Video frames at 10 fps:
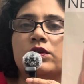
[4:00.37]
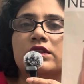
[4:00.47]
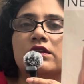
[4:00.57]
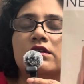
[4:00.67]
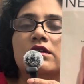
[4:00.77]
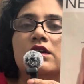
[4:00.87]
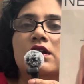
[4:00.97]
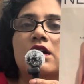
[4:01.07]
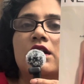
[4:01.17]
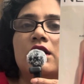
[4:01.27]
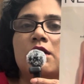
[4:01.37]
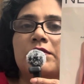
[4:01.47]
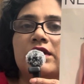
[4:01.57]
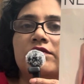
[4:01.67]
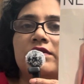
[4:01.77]
in the
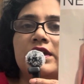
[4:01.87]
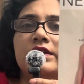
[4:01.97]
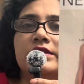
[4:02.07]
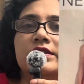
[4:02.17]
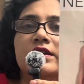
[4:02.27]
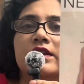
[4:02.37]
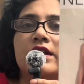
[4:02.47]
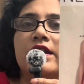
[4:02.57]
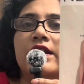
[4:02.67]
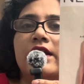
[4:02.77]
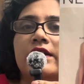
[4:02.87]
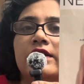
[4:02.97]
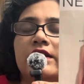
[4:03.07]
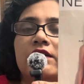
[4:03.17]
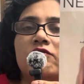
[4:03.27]
coming weeks,
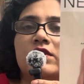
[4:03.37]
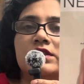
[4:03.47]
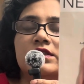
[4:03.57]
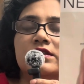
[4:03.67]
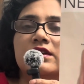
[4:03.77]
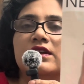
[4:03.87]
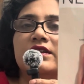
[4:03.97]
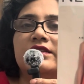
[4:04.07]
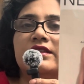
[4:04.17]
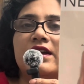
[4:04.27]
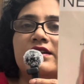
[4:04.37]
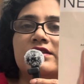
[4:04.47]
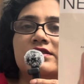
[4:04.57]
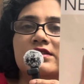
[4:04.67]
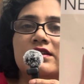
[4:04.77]
and once that
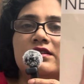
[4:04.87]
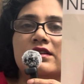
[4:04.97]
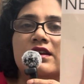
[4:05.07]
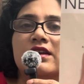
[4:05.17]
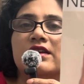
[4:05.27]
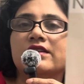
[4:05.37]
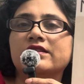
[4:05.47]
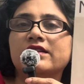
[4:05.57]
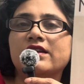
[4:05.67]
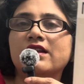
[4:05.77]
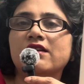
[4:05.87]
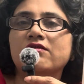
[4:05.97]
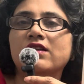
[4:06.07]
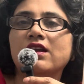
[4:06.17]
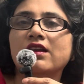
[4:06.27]
is done, then I
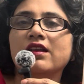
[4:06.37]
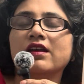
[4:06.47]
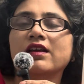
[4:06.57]
will